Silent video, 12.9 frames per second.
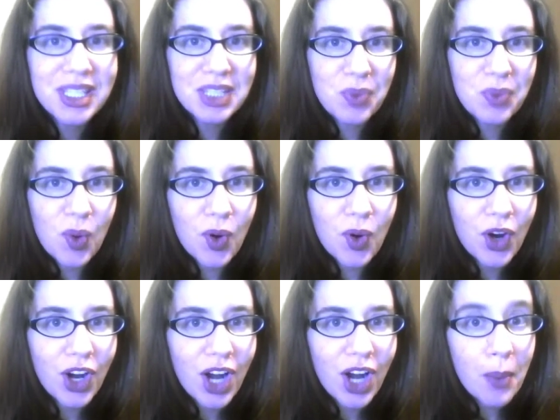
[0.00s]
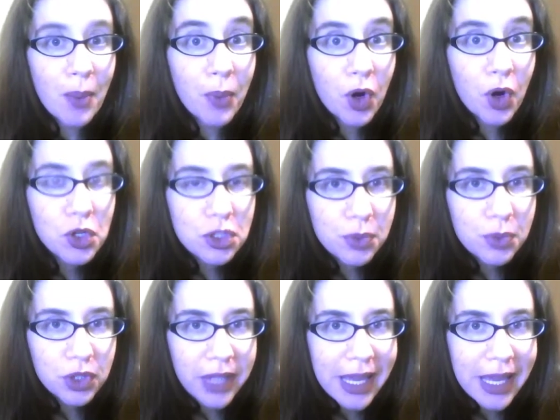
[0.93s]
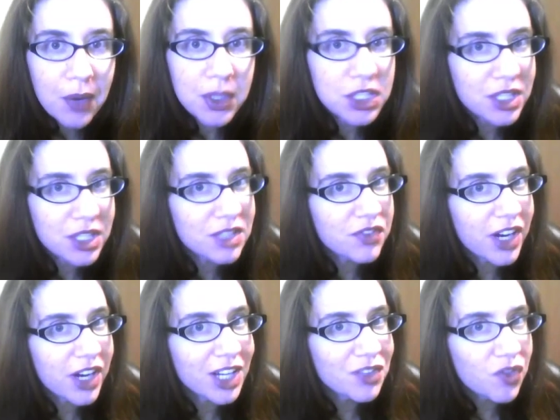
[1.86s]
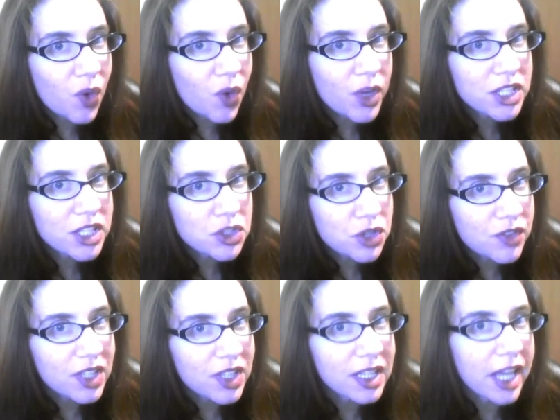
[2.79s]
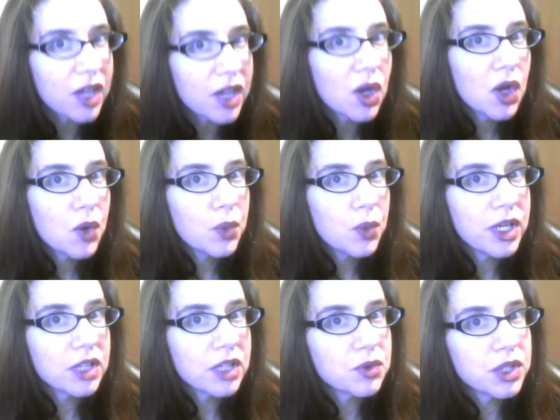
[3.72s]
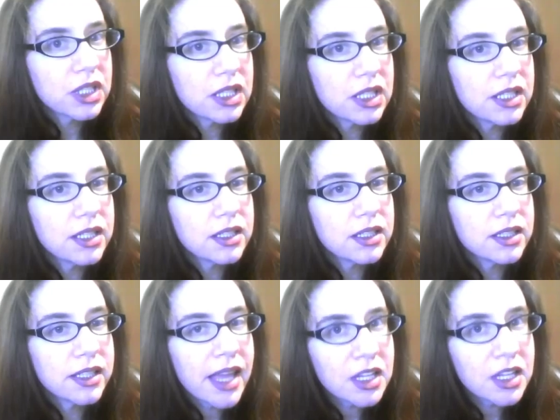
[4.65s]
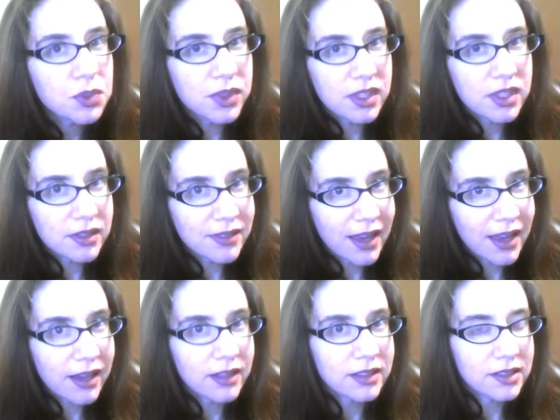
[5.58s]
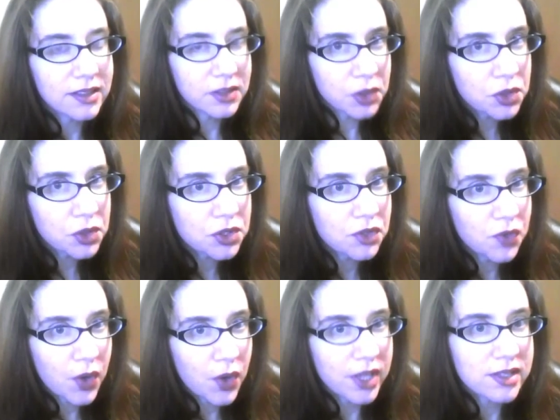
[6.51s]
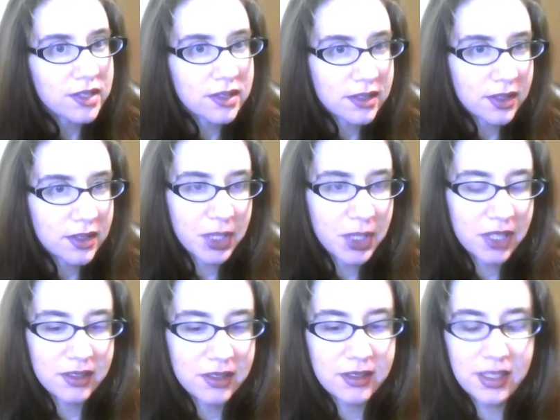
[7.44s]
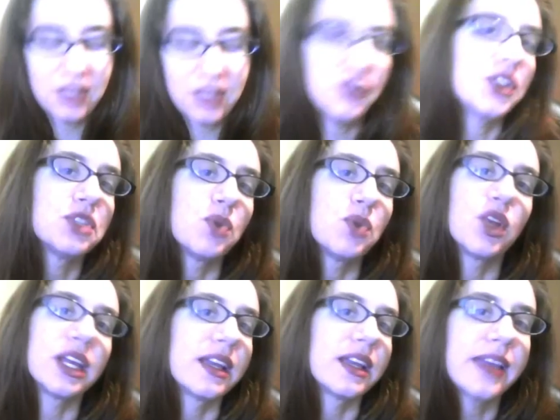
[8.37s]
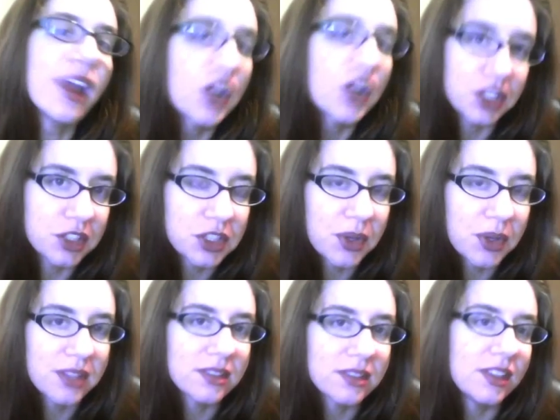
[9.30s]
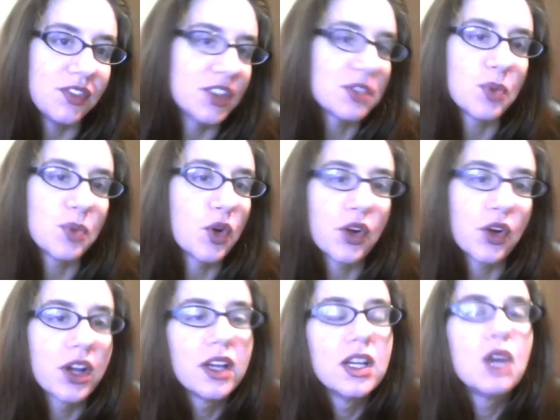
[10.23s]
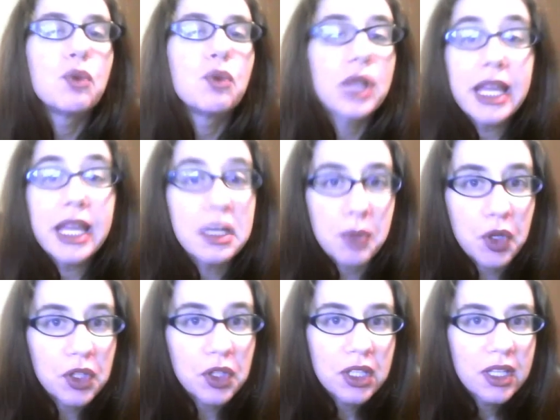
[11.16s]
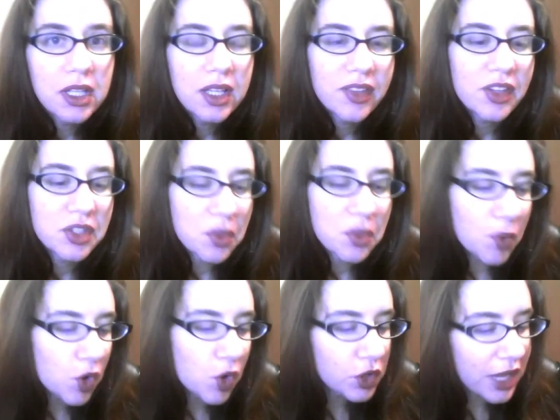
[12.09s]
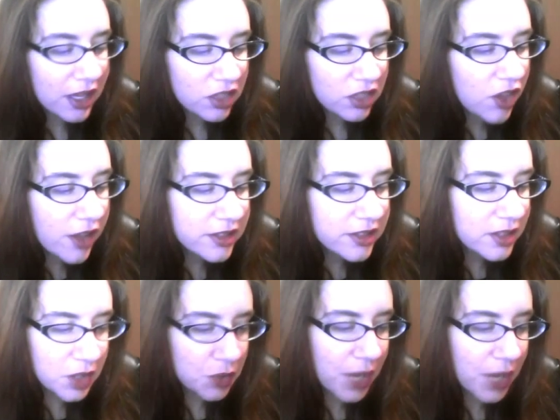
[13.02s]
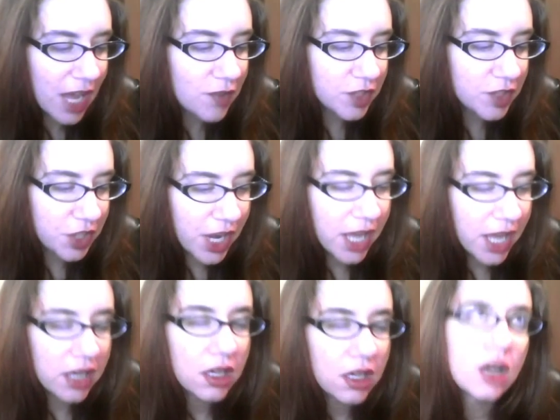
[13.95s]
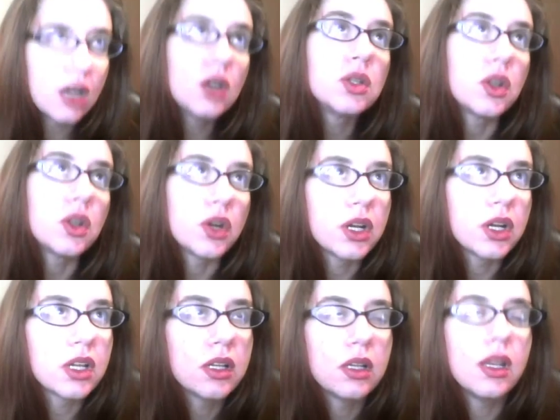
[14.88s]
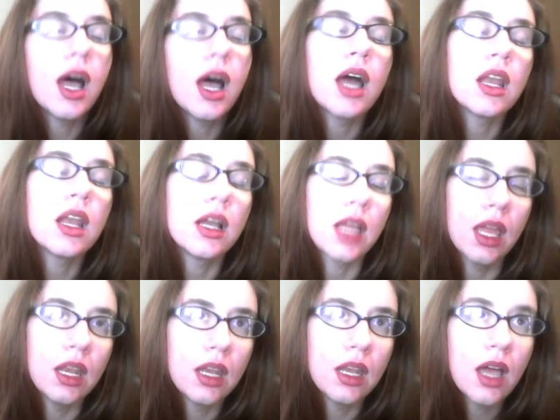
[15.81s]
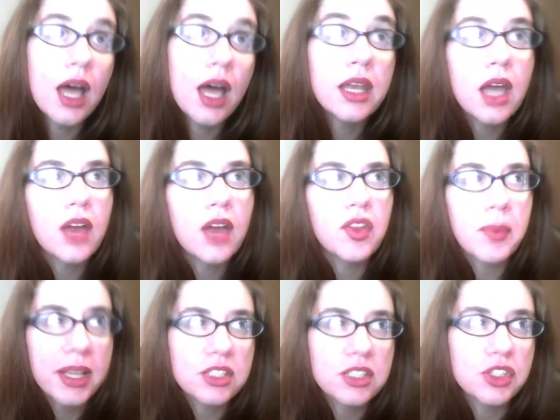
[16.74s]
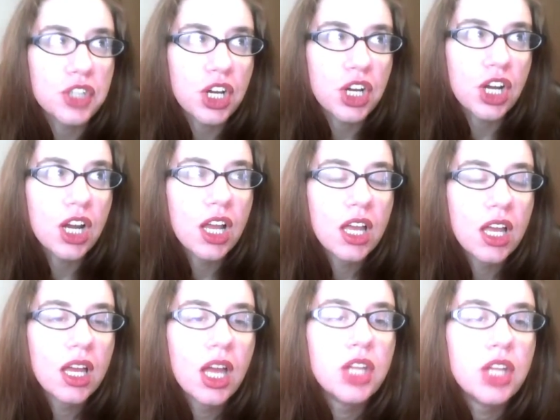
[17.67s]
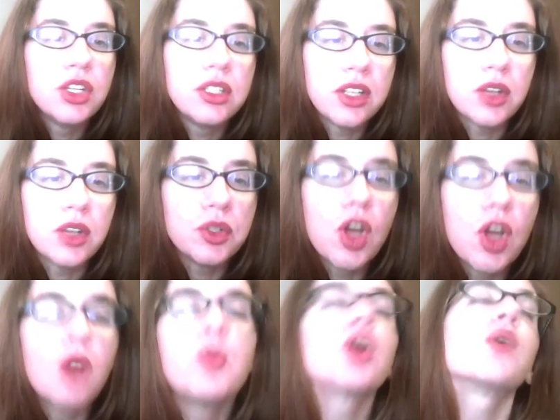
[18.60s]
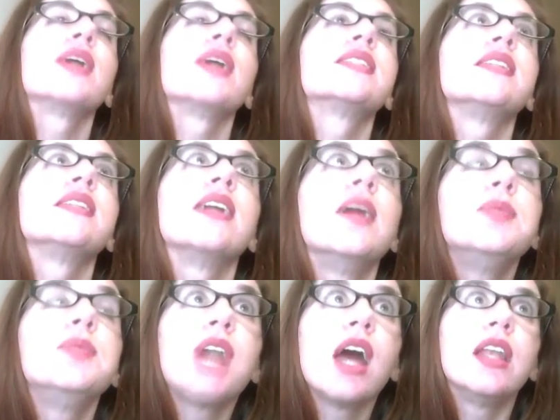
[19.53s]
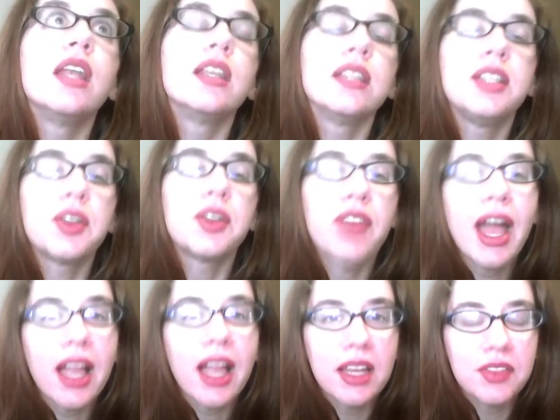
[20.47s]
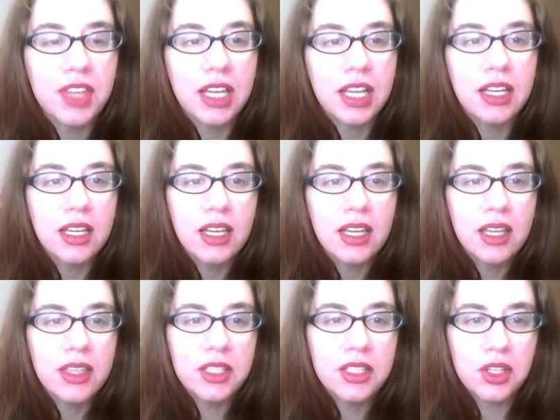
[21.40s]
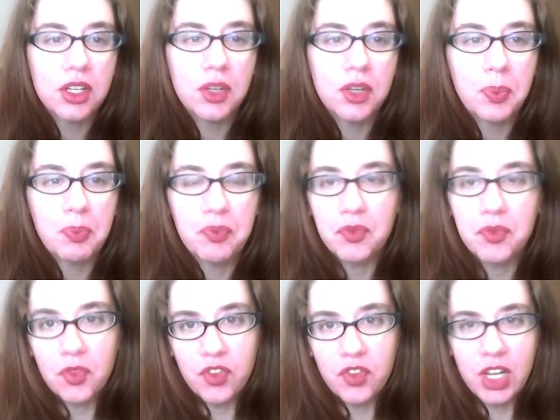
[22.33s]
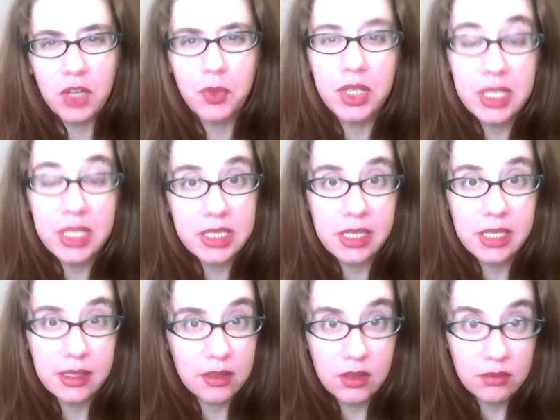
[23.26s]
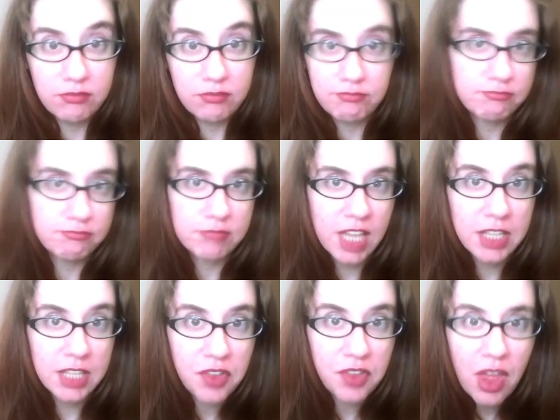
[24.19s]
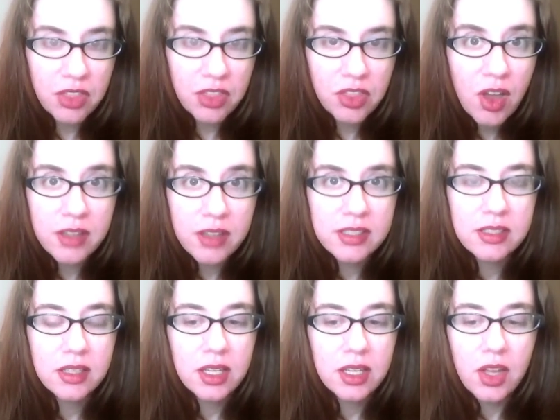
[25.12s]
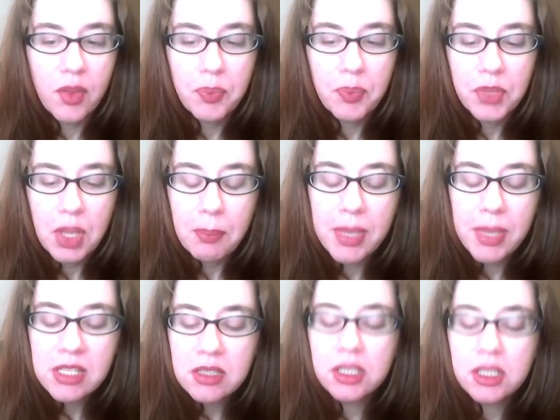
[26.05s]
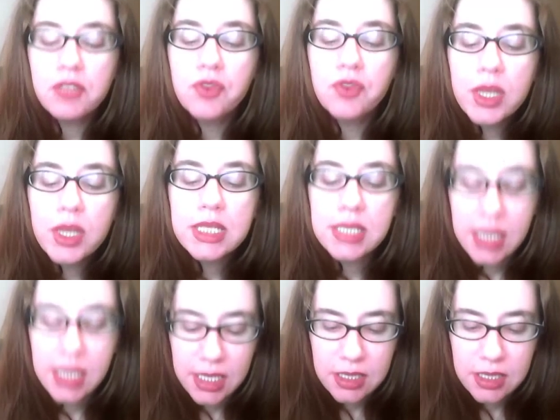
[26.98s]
this more approachable language that's very voice driven. Like, we can really connect with this second, looser voice because he feels more like a character to us. He feels more relatable. These are more like thoughts that you would have in your head. "Oh Lord, not again. Another messenger. No more questing. I'm done." That kind of thing. These are very realistic kind of thoughts. Basically, this